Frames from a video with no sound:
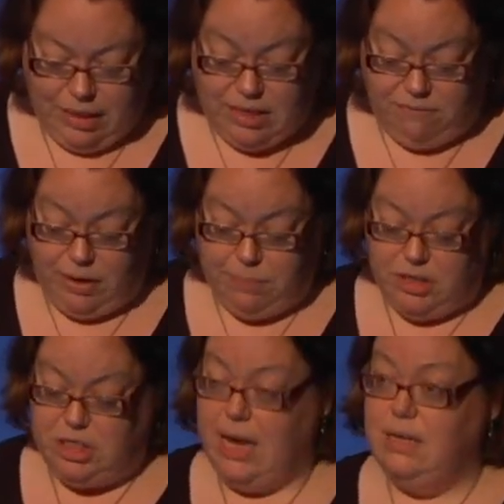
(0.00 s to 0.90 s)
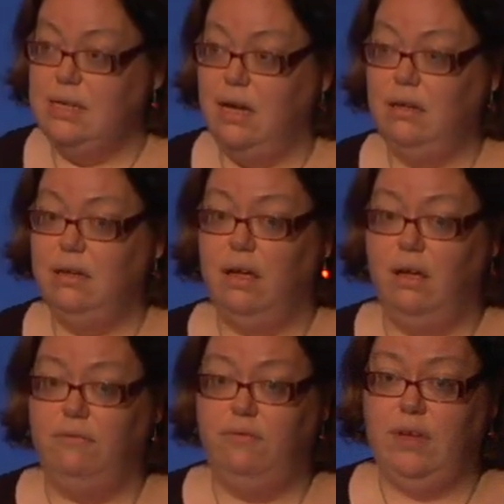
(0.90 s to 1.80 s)
They flip the gender
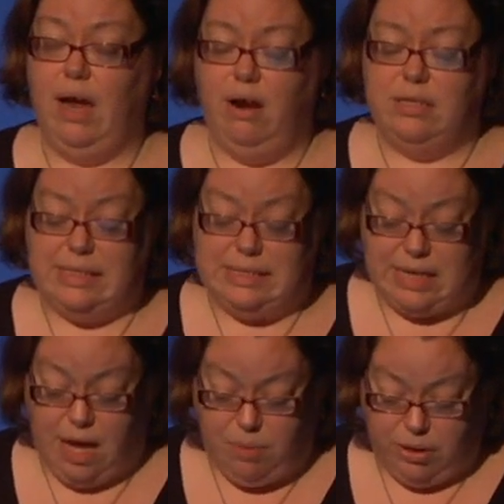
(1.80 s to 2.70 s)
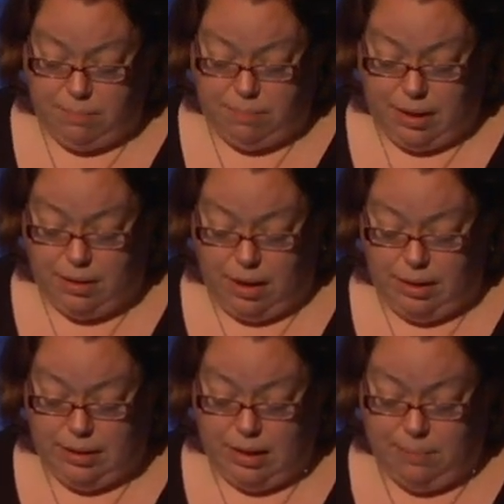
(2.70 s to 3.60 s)
of characters, Starbuck in
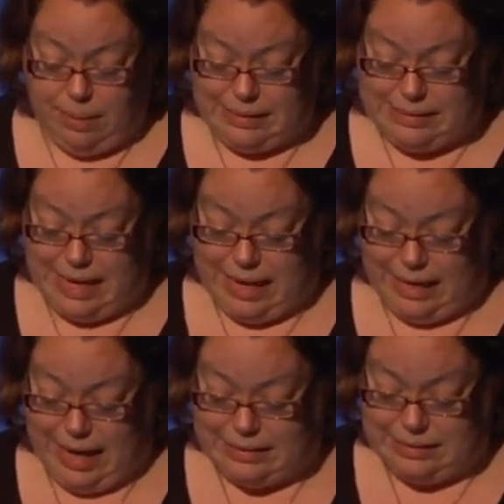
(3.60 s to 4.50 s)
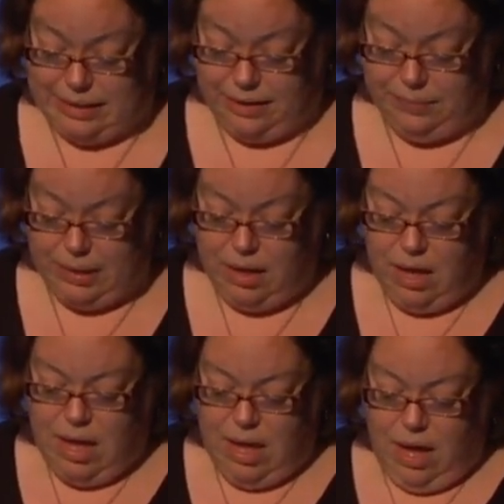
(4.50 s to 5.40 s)
Battlestar Galactica.
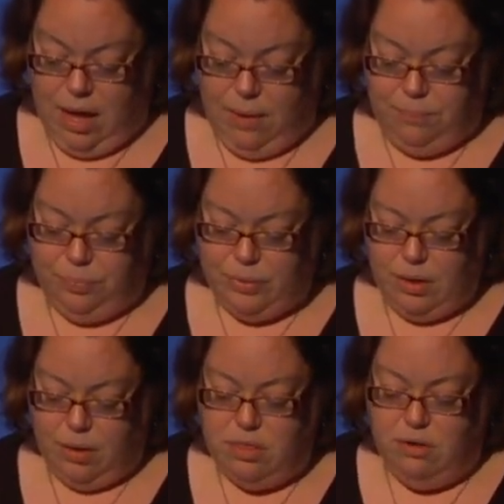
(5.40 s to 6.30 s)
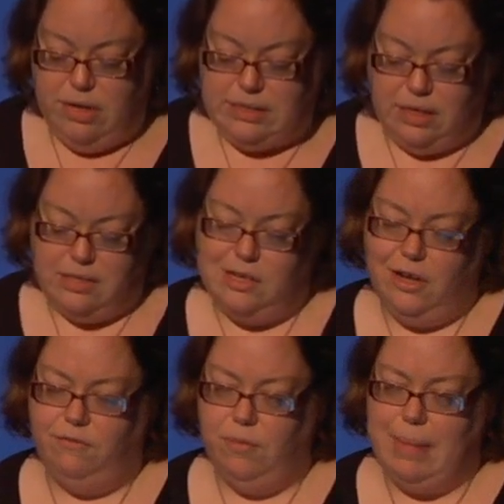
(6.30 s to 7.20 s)
There is a
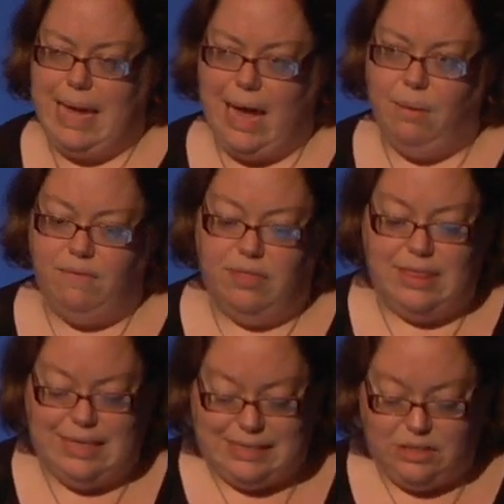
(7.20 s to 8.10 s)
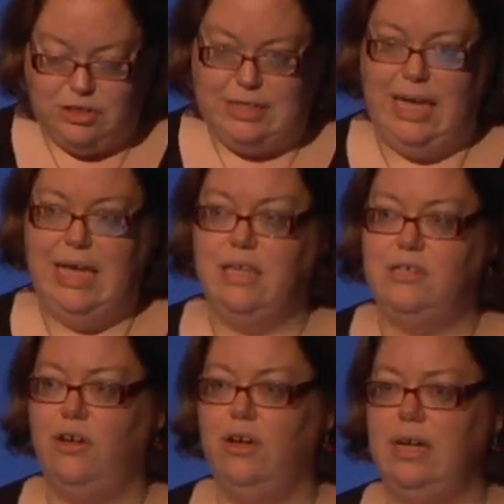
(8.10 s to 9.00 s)
concern for me, however, that this is just geeky
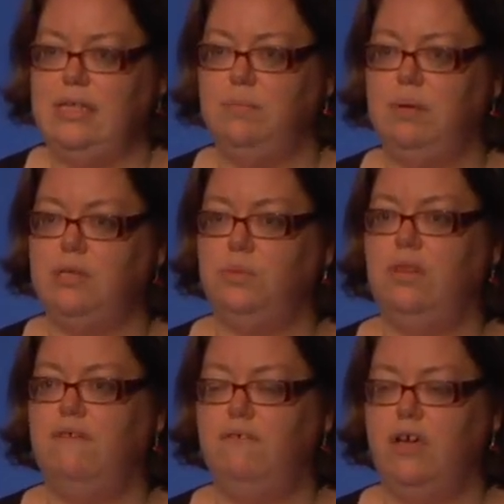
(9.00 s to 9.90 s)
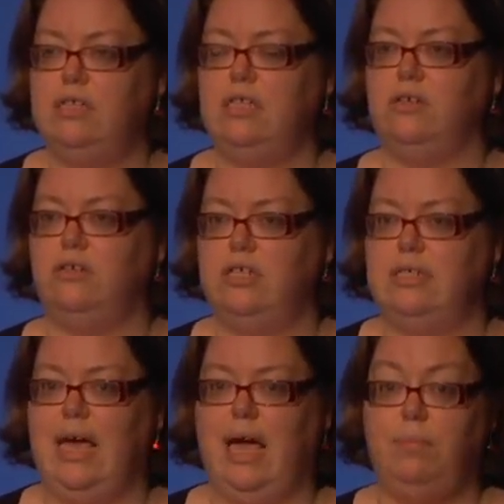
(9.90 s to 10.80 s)
tokenism, because one of the first
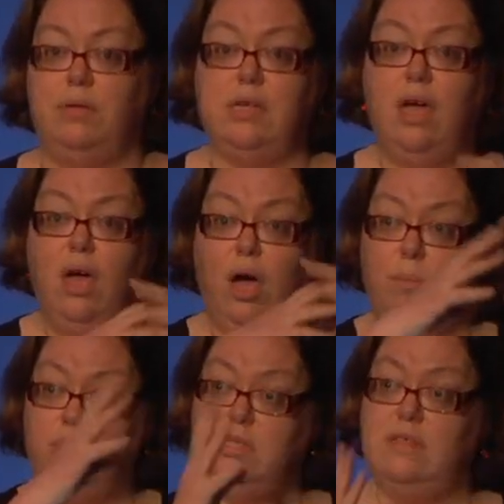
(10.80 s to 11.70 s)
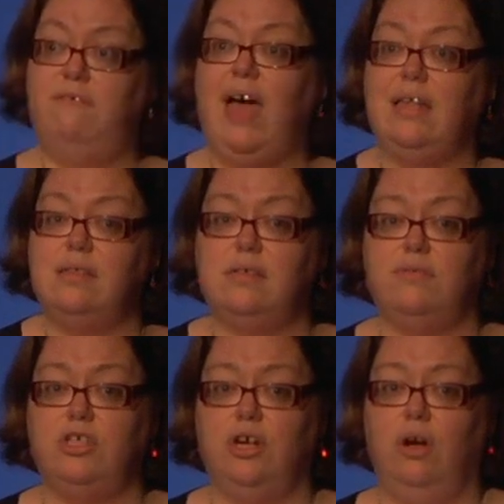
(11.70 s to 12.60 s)
discussions that happens amongst the fans of
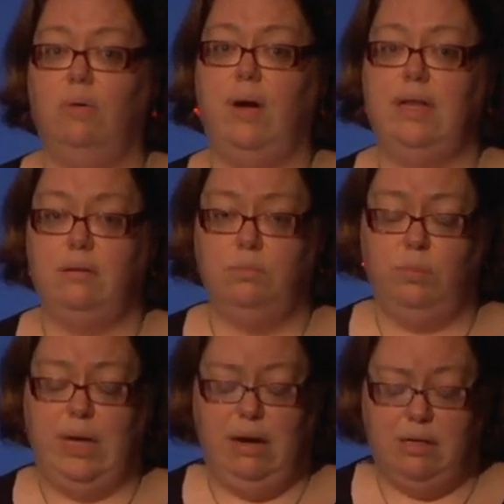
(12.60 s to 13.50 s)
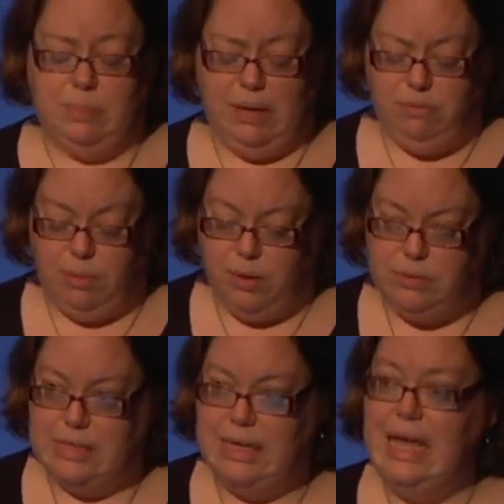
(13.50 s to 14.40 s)
a show when we hear it's being
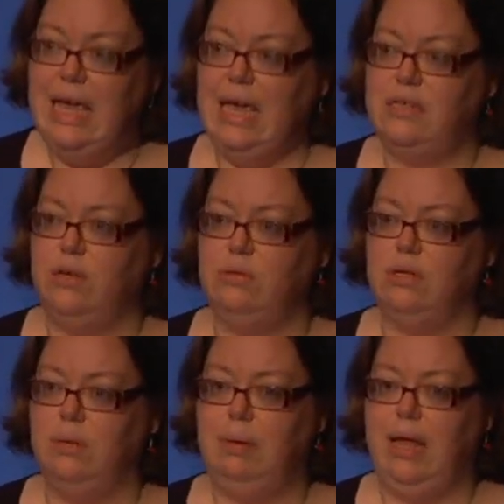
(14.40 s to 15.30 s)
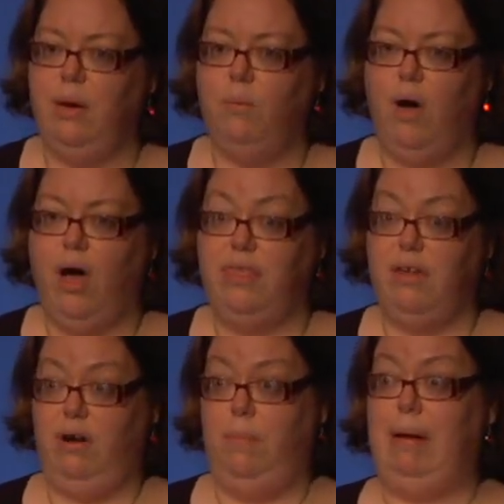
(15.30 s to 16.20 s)
rebooted is who's going to play what, and
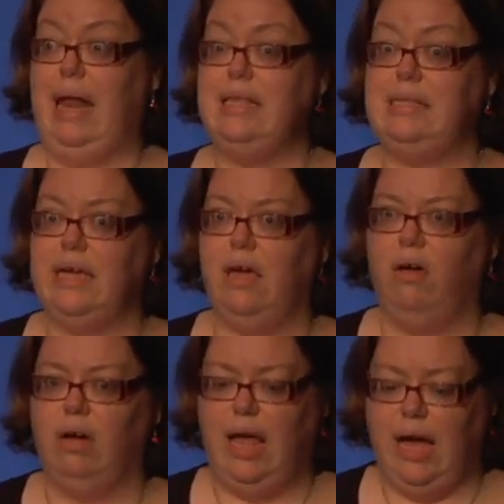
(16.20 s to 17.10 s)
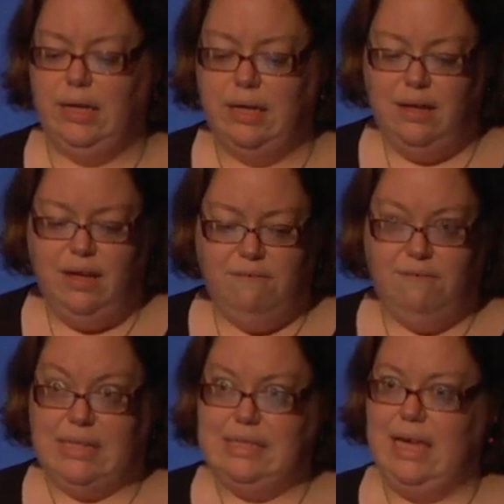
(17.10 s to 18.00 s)
there are plenty online
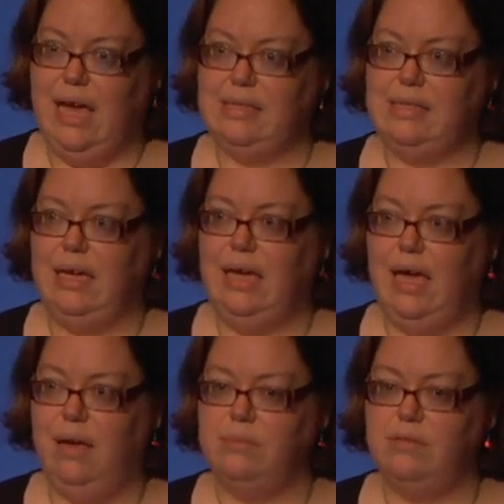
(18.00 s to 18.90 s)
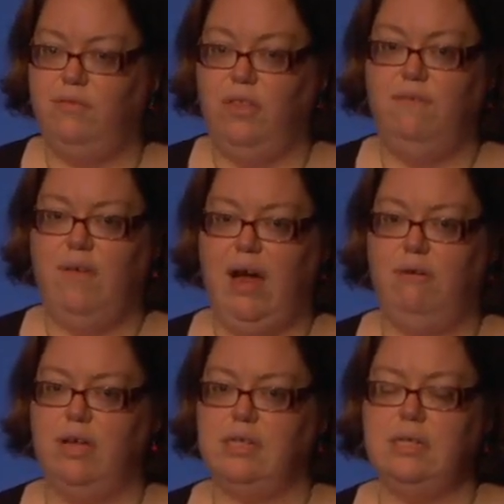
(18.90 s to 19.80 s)
fancy casting games for the
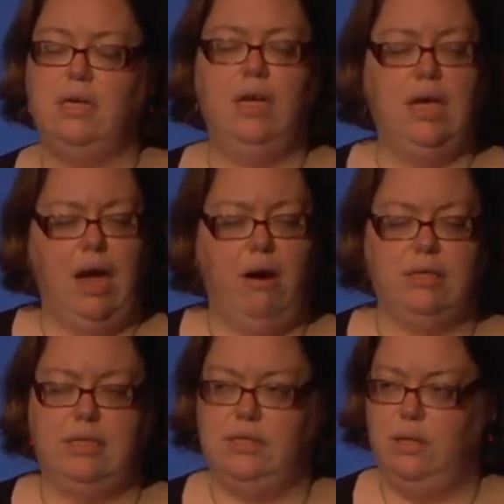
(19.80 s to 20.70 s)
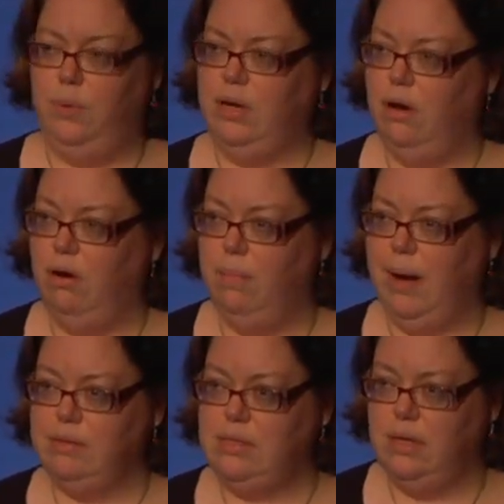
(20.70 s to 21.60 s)
various characters that we know are
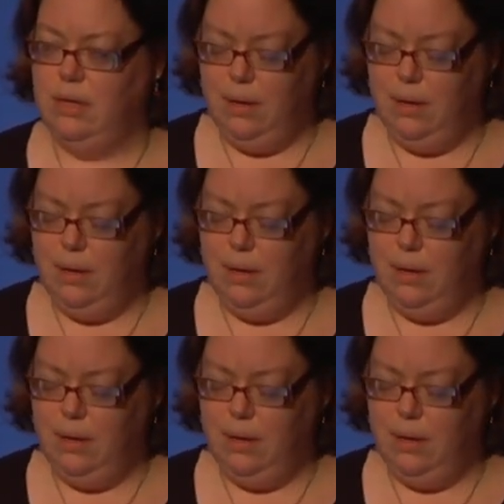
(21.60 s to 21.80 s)
about to